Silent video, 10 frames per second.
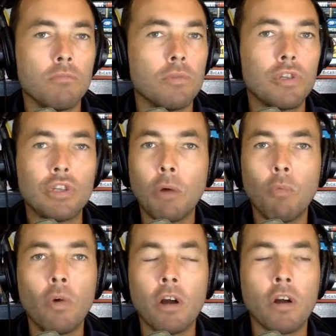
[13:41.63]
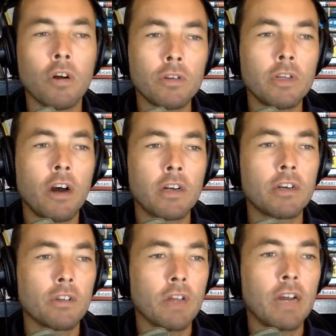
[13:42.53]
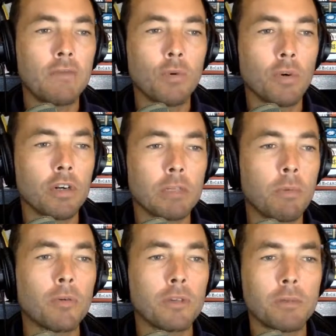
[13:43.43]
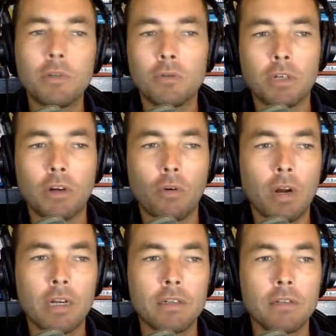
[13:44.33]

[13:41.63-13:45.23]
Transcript: somewhere early on in your life, you were exposed to music, correct?